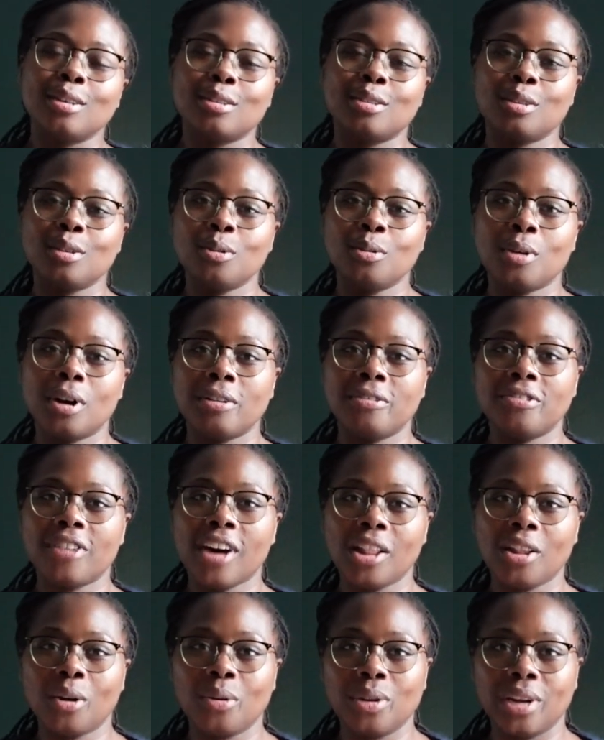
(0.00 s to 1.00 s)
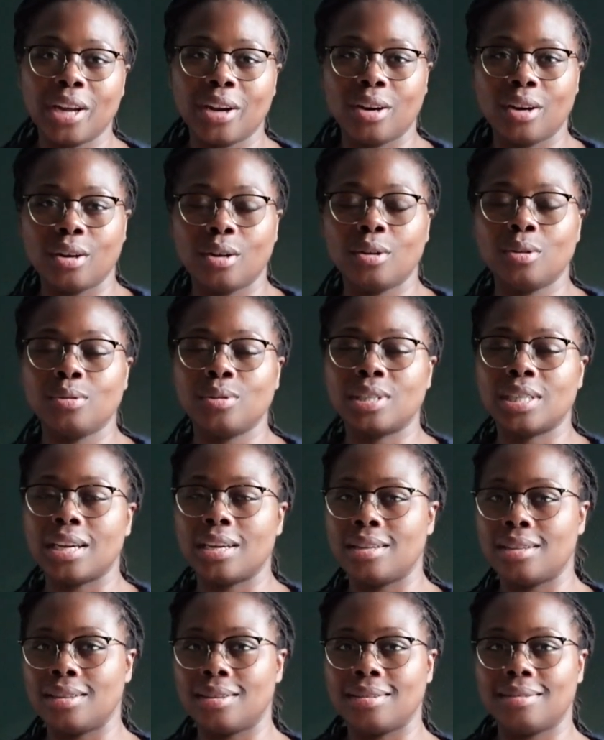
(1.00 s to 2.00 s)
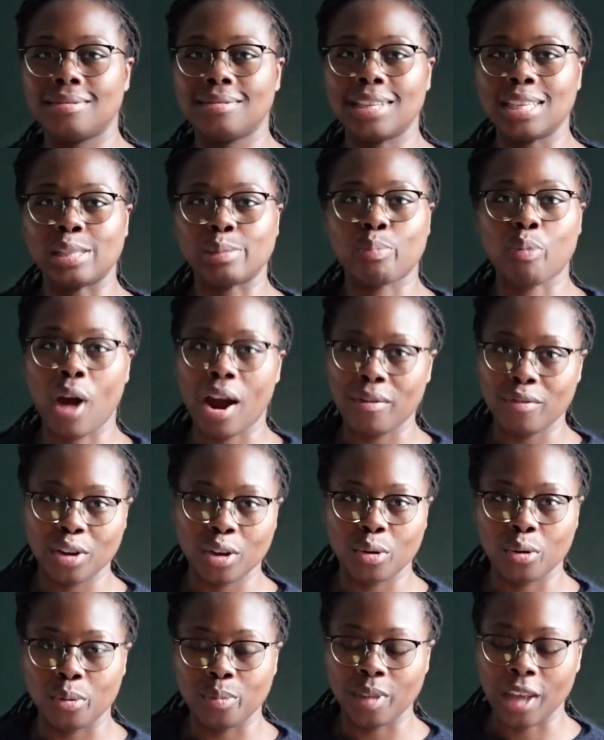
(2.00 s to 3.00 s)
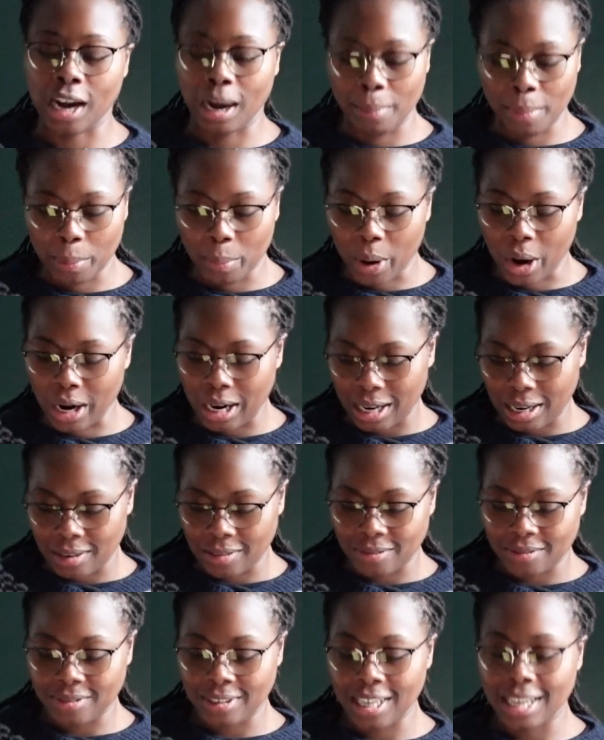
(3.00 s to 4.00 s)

to a fellow knitter who's in this private group that I'm a part of.